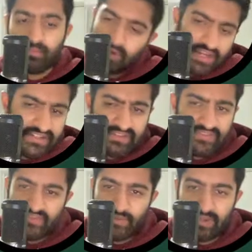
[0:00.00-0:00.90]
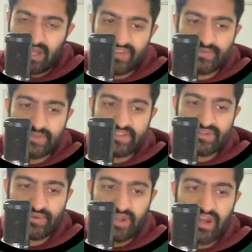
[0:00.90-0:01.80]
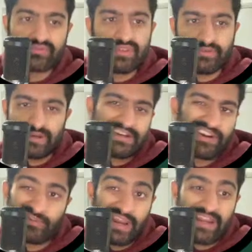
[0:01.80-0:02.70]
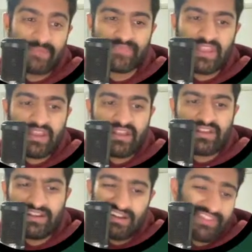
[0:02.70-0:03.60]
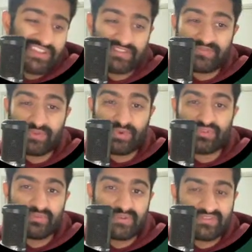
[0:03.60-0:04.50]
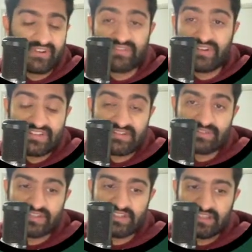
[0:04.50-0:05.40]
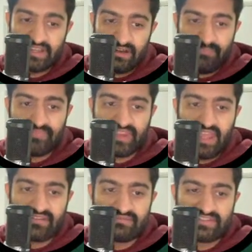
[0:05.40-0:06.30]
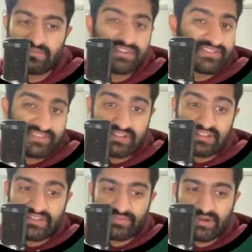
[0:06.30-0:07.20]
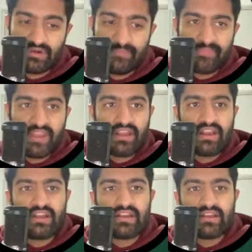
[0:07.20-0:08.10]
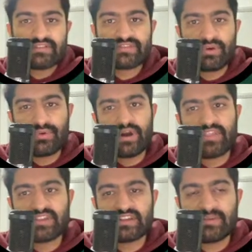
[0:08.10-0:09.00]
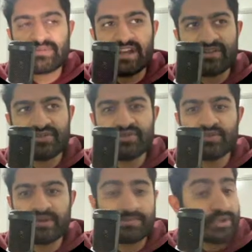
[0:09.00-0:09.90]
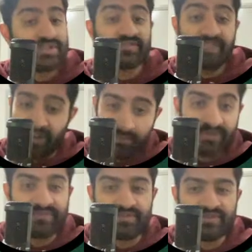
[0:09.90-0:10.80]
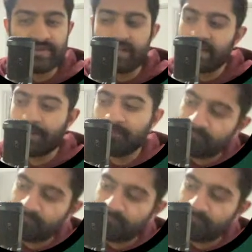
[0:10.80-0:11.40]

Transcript: Prior to the 51 last week, he scored 103 and 108. I think his floor is almost very, very similar to Kikau and similar ceiling as well. So I think it comes down to, do you want to push the numbers for this week?